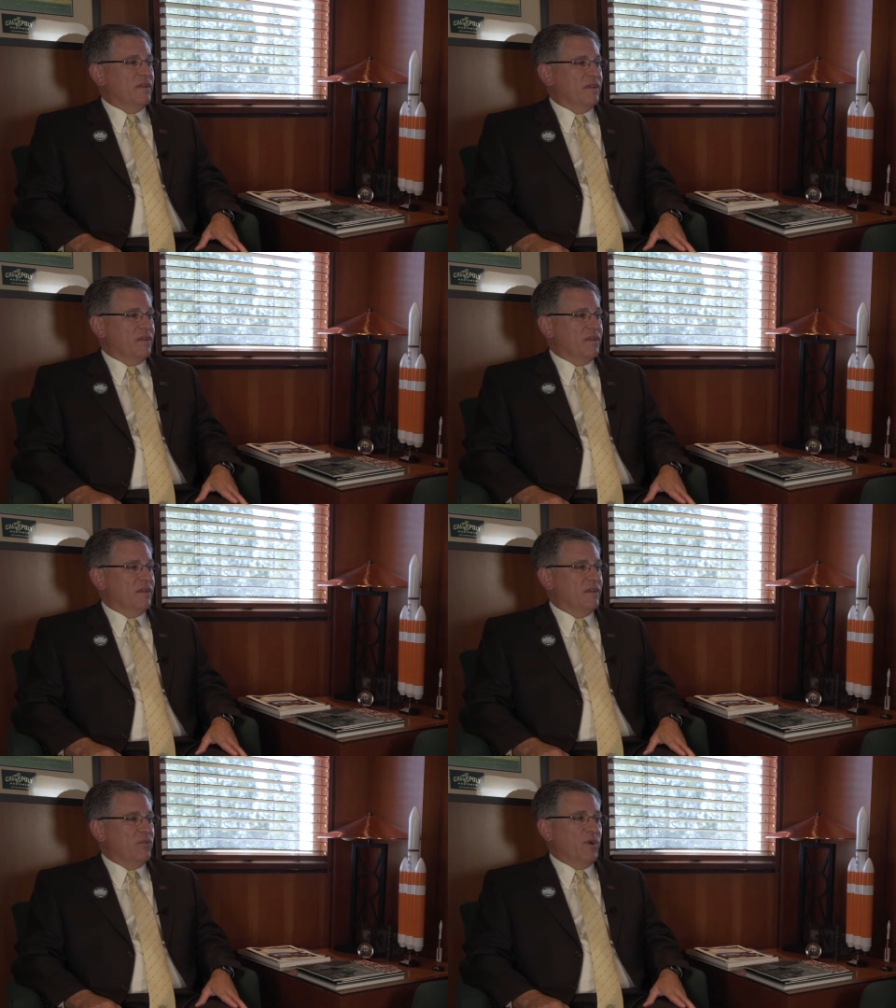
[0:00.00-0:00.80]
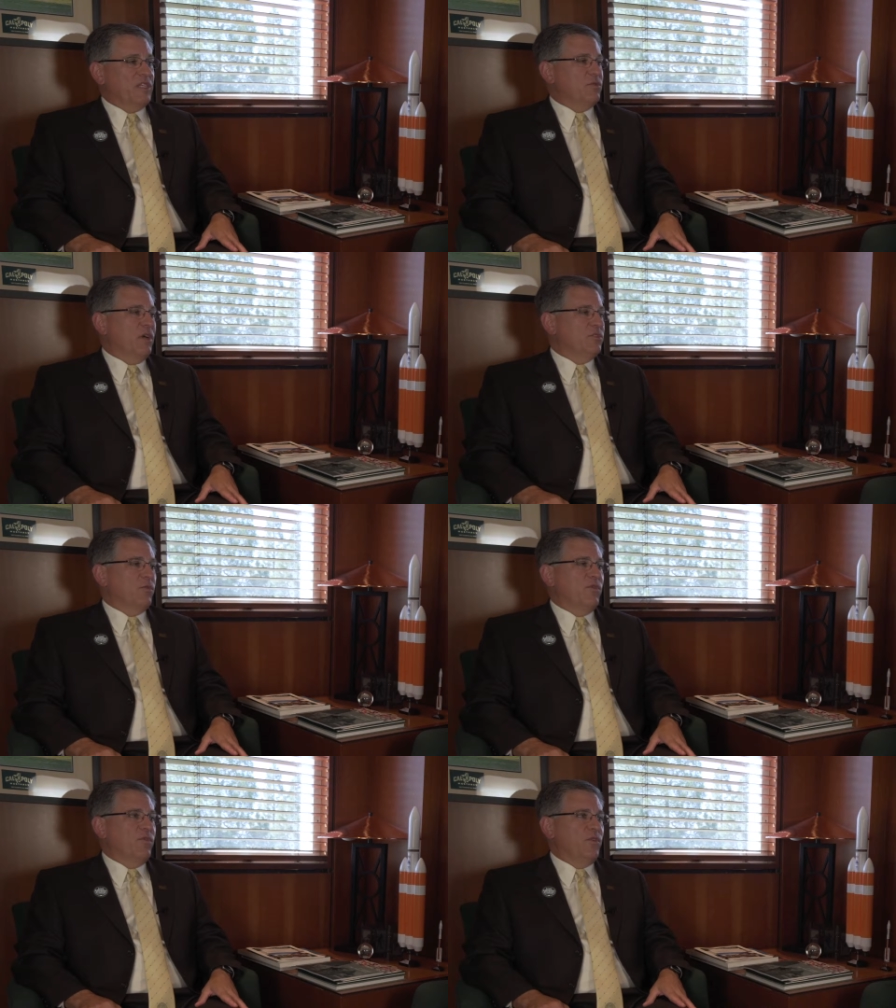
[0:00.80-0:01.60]
Uh, restaurants
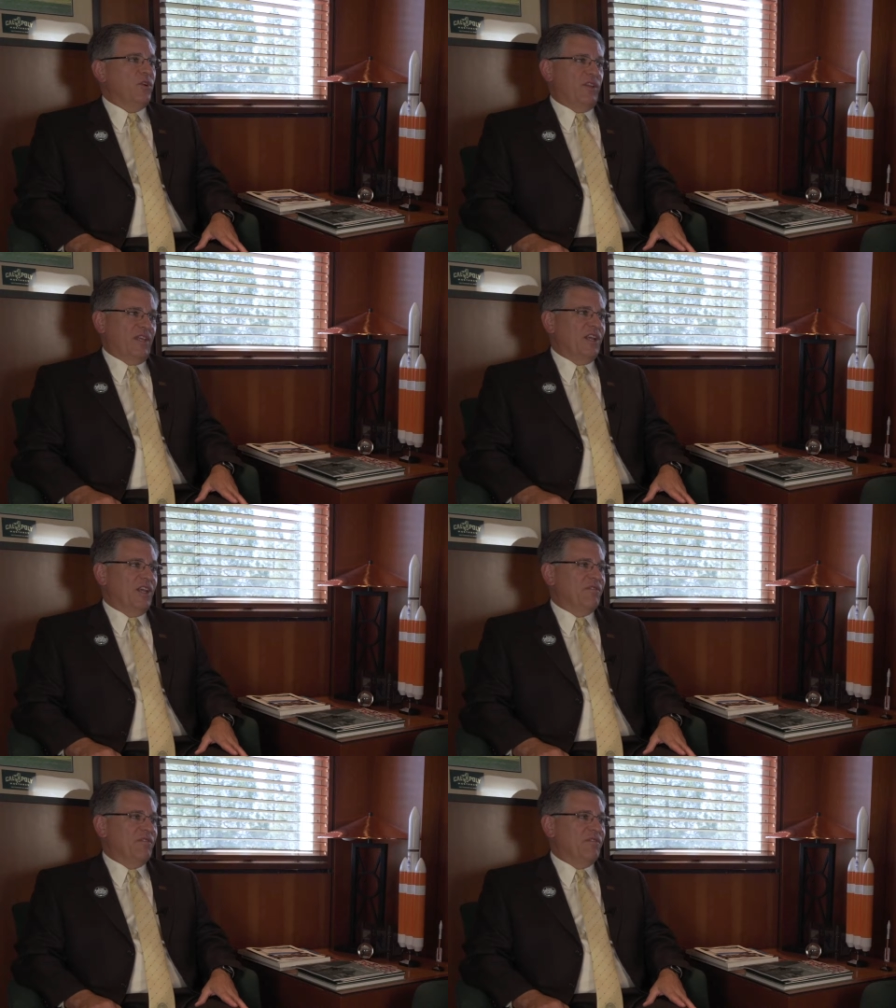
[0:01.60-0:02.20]
were full and they